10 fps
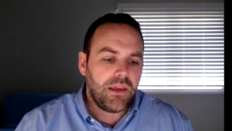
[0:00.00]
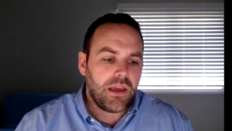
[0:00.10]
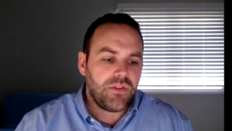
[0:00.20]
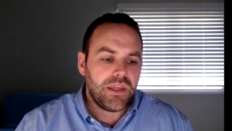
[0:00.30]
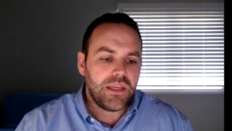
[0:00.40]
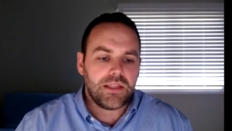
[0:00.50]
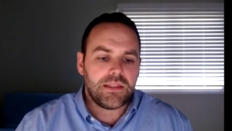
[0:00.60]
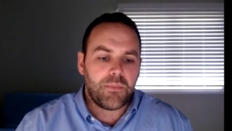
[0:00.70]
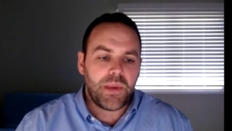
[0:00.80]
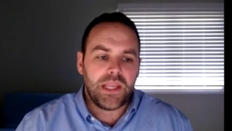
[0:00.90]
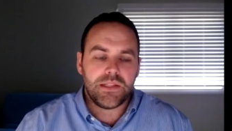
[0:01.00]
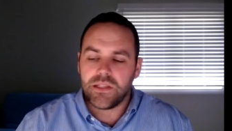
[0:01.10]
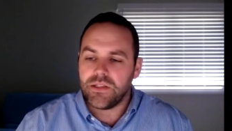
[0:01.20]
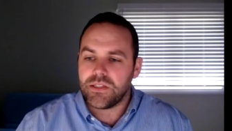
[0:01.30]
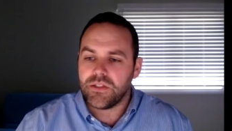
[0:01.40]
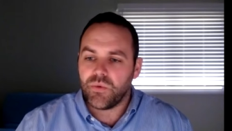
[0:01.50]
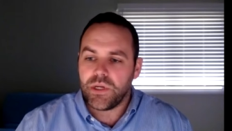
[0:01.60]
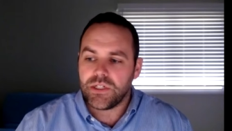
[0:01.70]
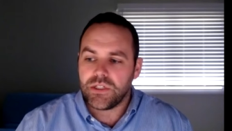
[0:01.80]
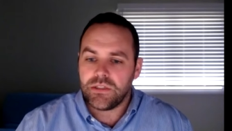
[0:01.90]
I, think it depends on the
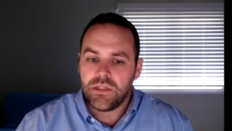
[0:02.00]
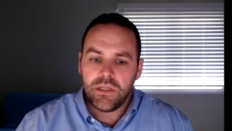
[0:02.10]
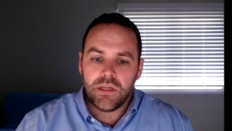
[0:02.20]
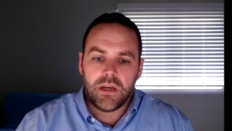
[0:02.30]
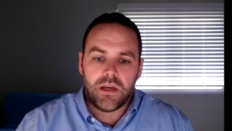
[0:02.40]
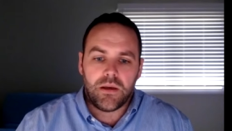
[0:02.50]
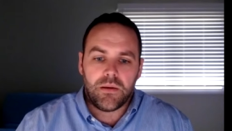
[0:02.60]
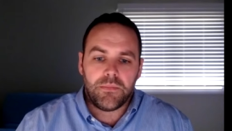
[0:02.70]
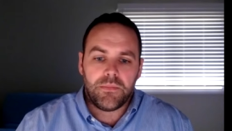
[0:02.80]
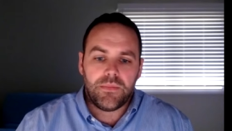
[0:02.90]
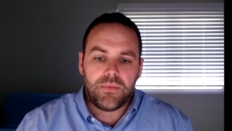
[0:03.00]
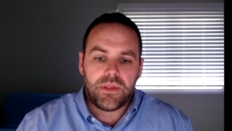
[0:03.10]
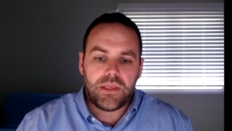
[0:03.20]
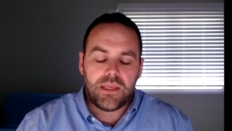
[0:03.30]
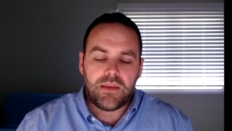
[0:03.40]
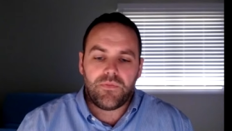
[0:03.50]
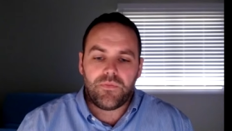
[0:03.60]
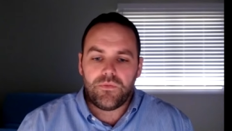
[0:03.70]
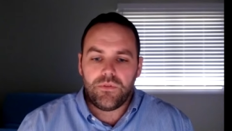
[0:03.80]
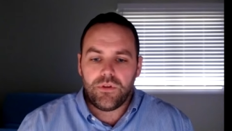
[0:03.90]
situation. Um, if
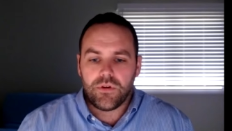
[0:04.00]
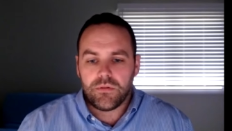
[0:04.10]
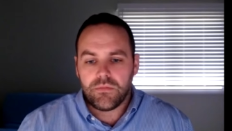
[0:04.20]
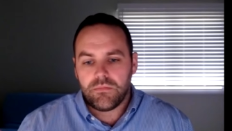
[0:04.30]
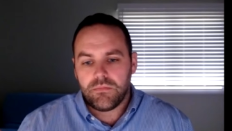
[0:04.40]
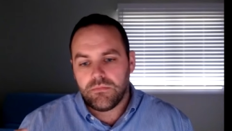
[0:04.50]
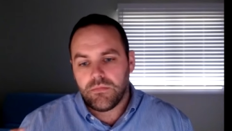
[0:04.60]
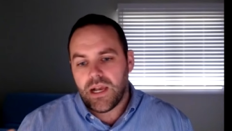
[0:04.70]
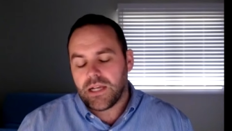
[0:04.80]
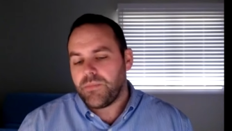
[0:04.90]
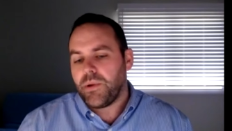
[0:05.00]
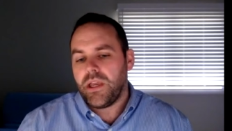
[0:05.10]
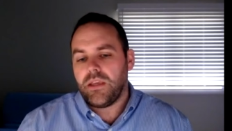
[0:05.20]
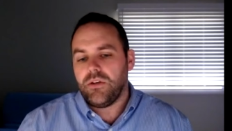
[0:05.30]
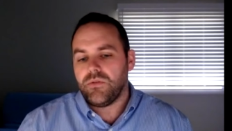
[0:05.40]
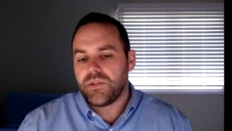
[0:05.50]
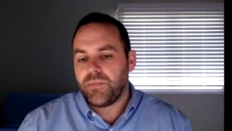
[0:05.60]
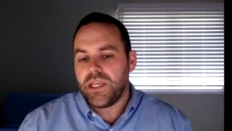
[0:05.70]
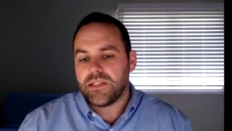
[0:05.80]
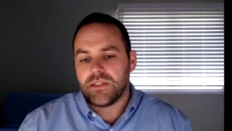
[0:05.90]
you're occupying a new
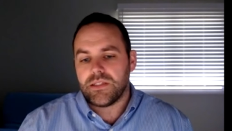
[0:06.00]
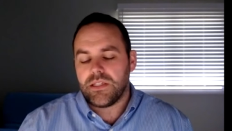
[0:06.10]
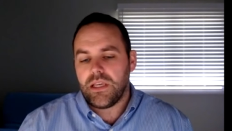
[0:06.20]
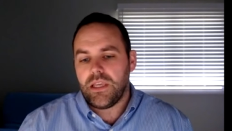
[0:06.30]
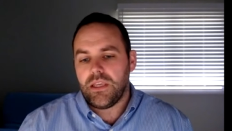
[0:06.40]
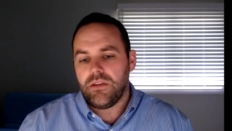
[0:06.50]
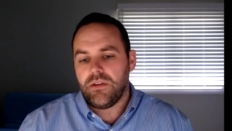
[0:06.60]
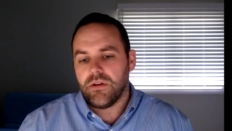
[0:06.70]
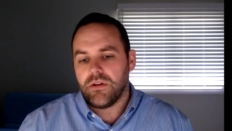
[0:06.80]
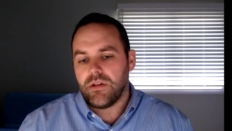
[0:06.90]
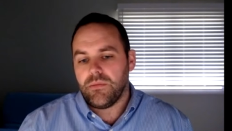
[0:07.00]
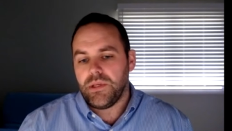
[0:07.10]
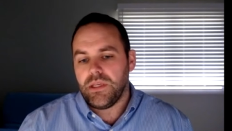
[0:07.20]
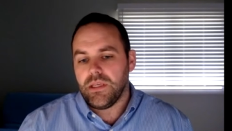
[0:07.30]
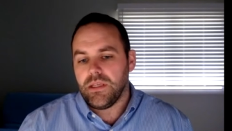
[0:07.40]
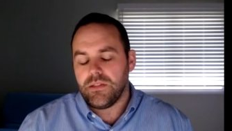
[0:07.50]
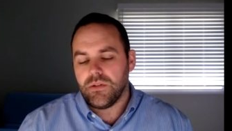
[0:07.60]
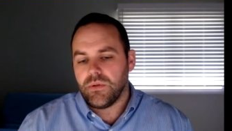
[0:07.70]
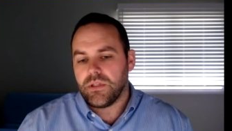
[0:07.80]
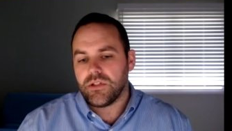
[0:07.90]
space, let's say you're going to be
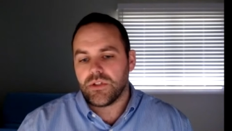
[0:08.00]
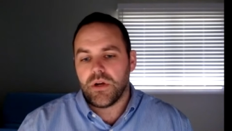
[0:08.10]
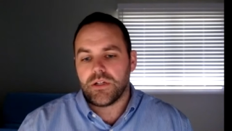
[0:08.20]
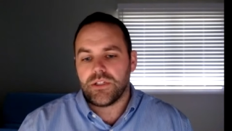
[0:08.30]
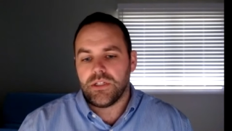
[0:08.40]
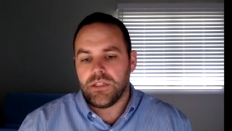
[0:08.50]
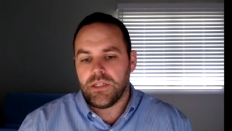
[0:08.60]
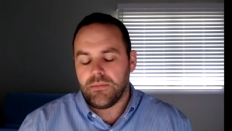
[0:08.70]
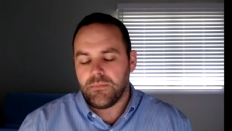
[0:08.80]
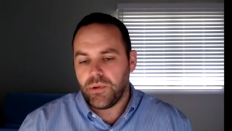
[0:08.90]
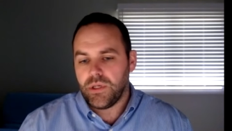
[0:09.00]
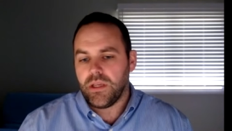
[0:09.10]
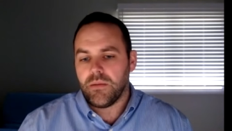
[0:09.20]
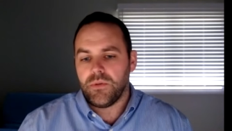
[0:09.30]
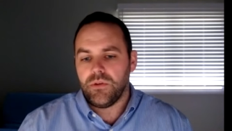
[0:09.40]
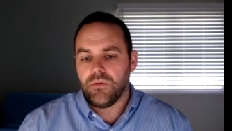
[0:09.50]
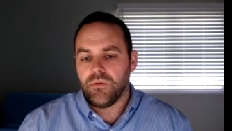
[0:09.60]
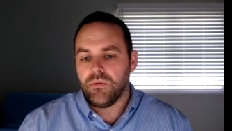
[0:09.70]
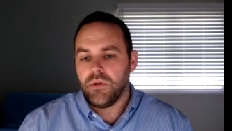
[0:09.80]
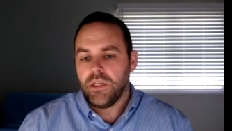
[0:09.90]
doing construction and putting up
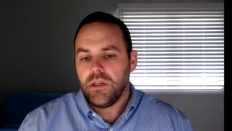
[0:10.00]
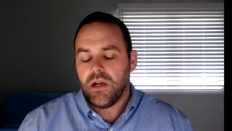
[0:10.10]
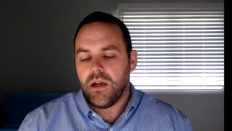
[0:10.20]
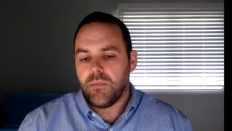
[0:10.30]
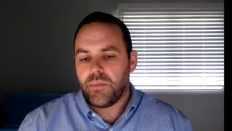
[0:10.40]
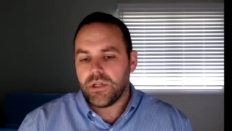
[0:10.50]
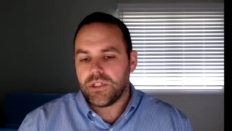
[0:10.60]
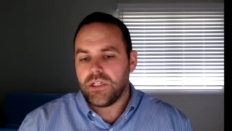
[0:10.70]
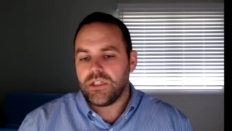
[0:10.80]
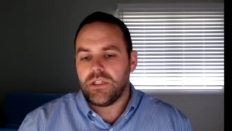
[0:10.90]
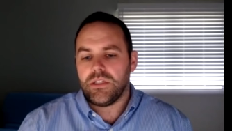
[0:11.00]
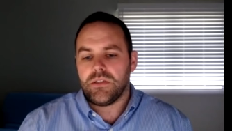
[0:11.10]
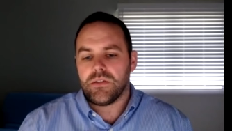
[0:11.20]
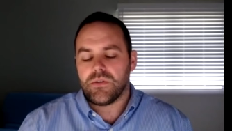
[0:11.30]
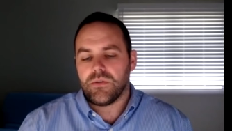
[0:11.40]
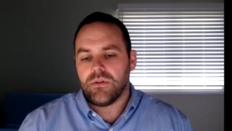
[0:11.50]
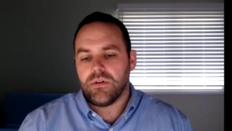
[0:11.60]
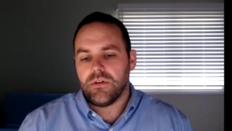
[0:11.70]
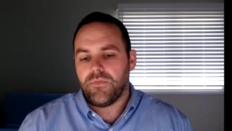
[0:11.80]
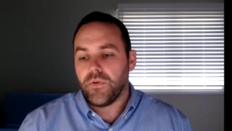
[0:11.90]
new um, partitions
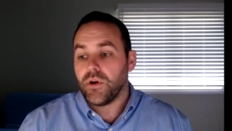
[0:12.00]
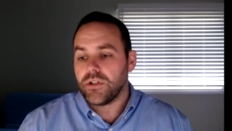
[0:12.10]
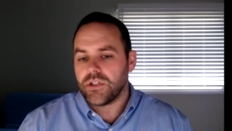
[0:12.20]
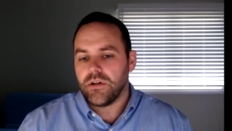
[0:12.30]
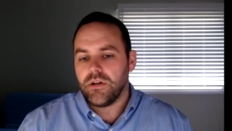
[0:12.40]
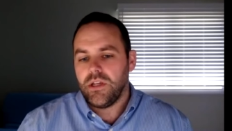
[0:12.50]
or furniture,